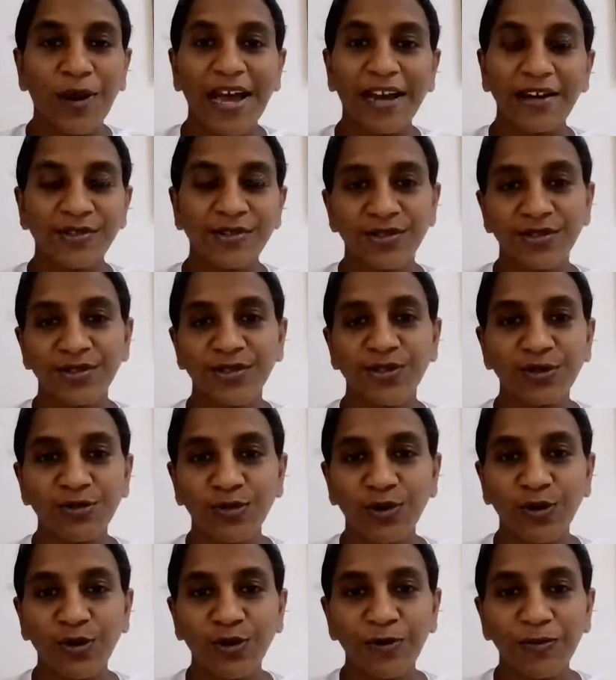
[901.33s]

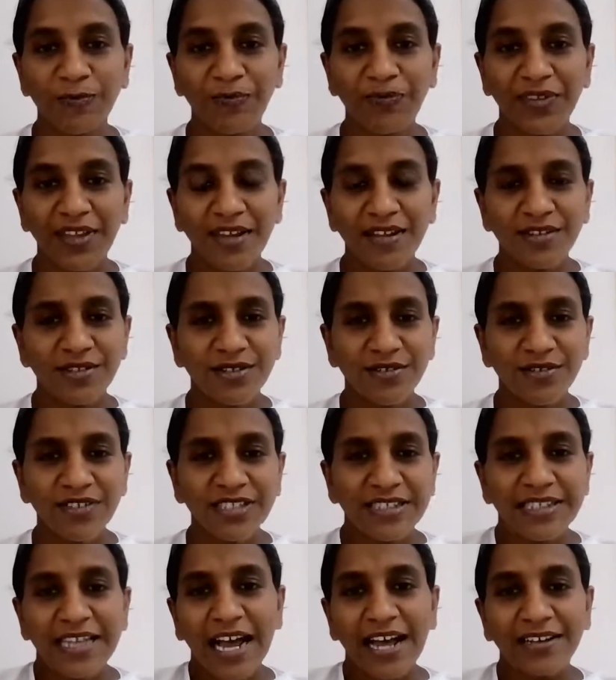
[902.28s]
paracetamol. So
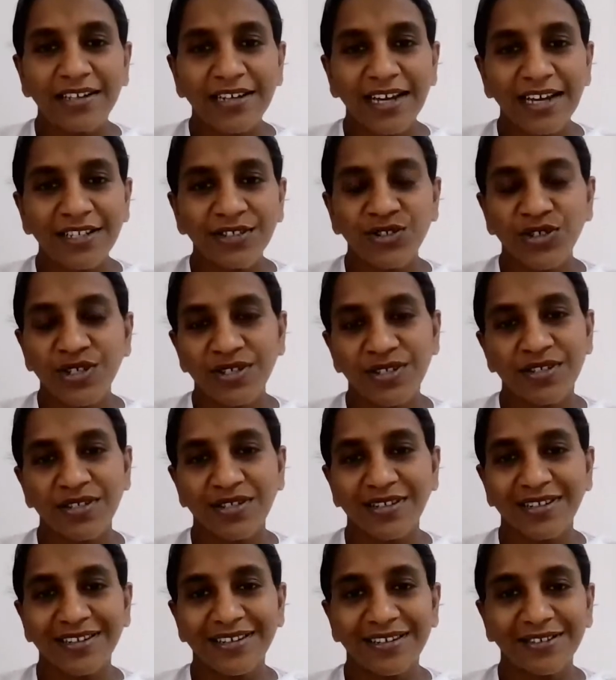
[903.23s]
with that, I just
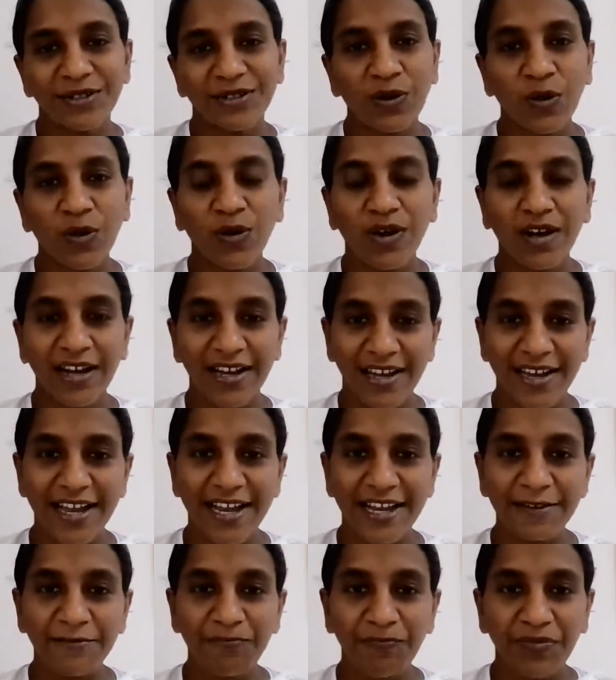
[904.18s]
go
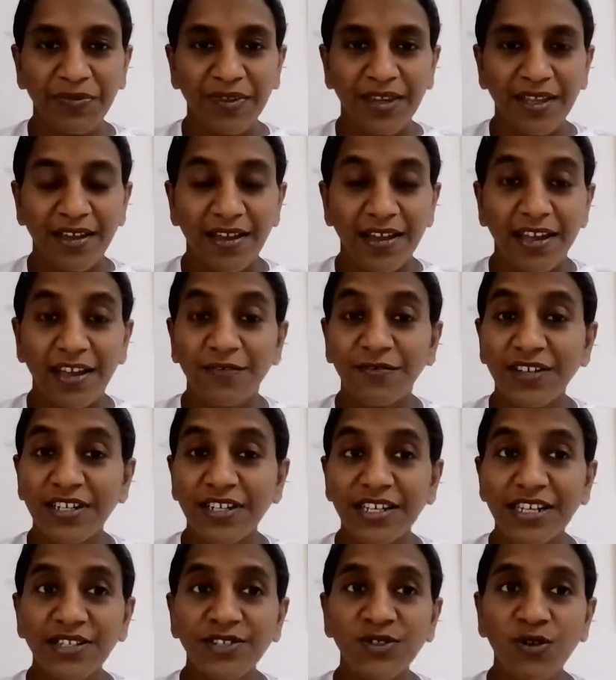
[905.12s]
ahead. If
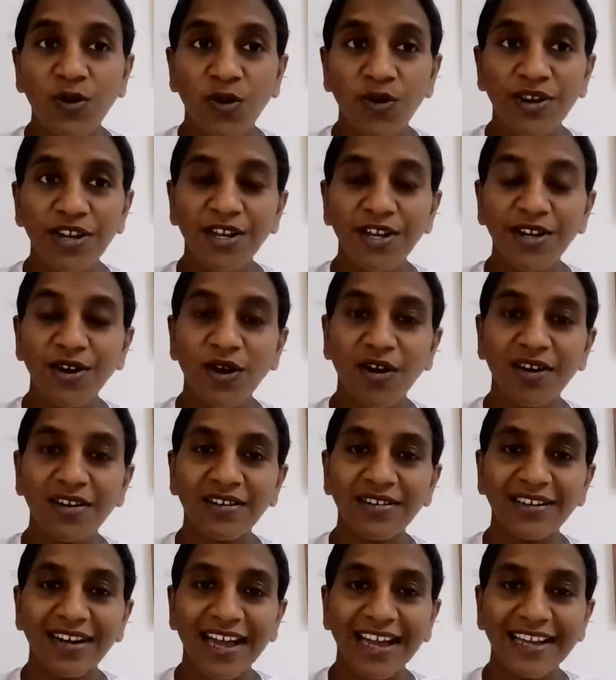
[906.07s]
it is going
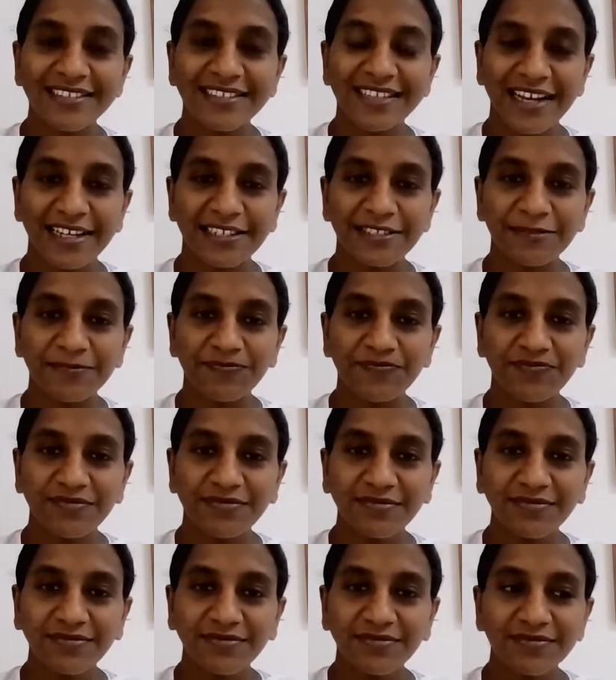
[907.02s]
on like that,
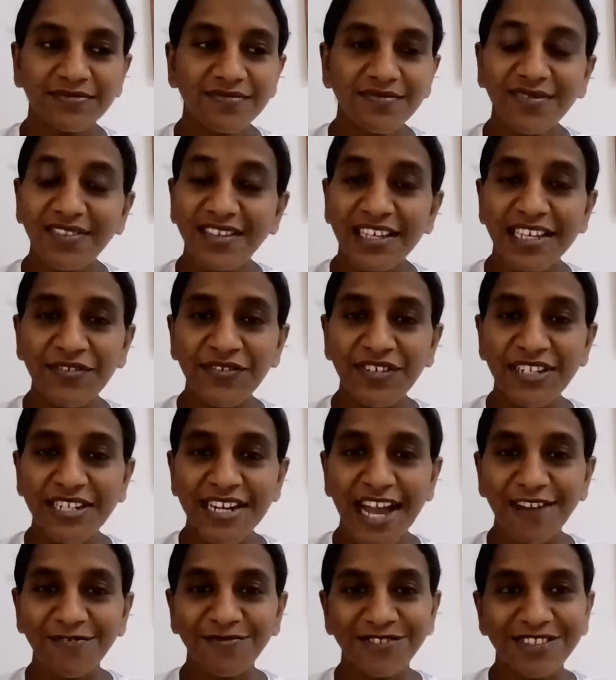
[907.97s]
even
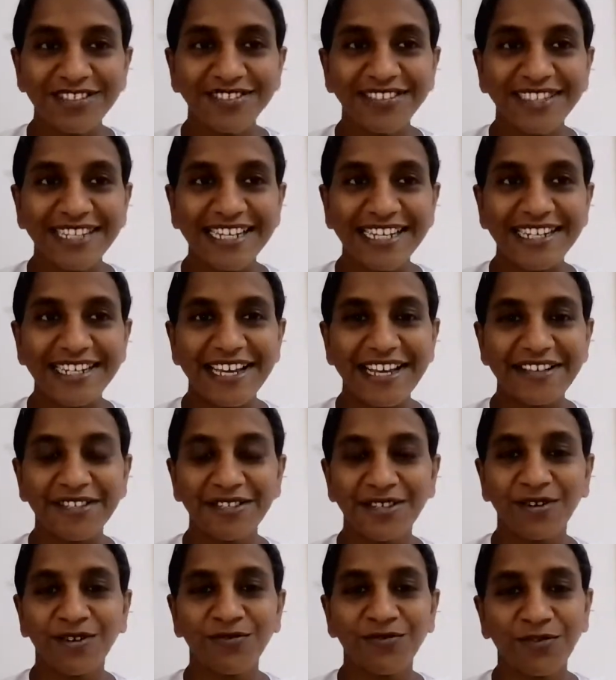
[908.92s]
after 3
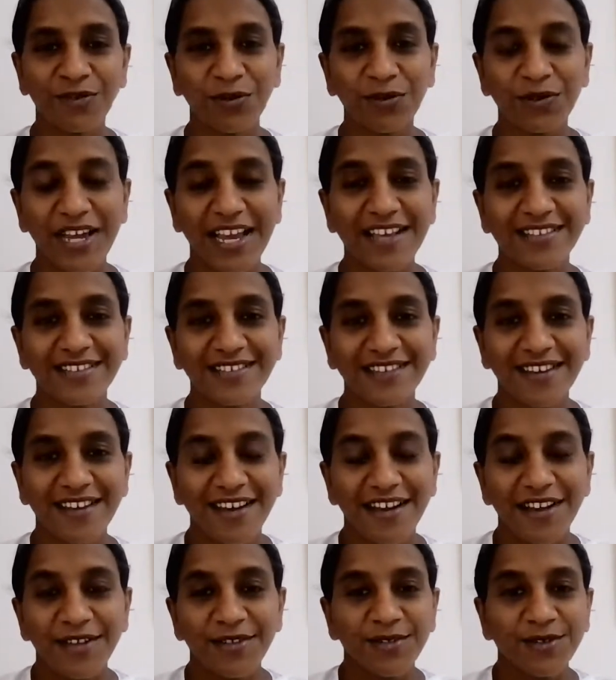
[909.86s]
days or 4 days,
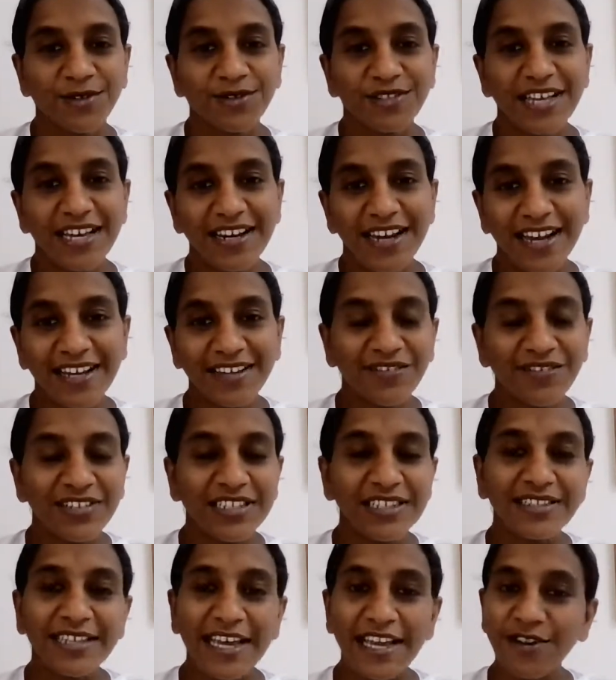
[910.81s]
so then I
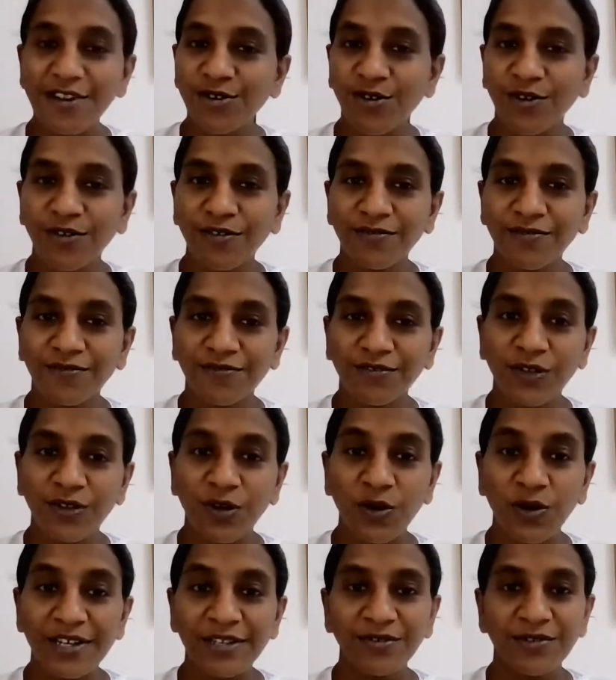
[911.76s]
will think of
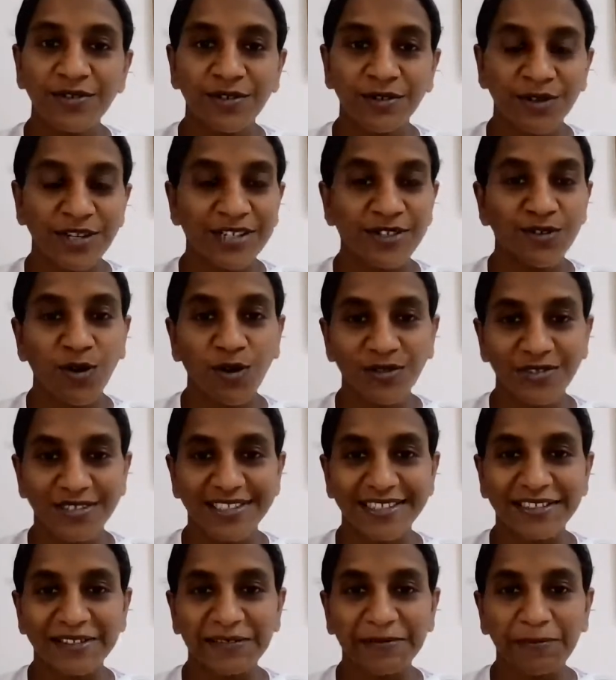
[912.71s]
going to a
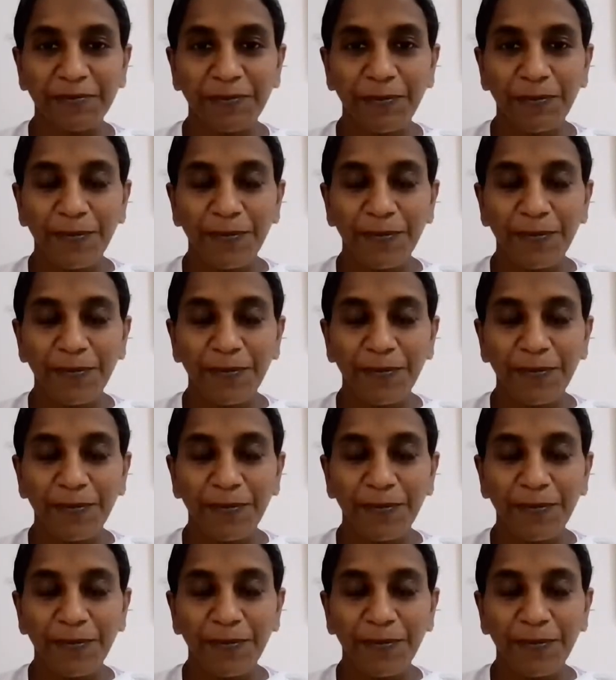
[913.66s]
doctor.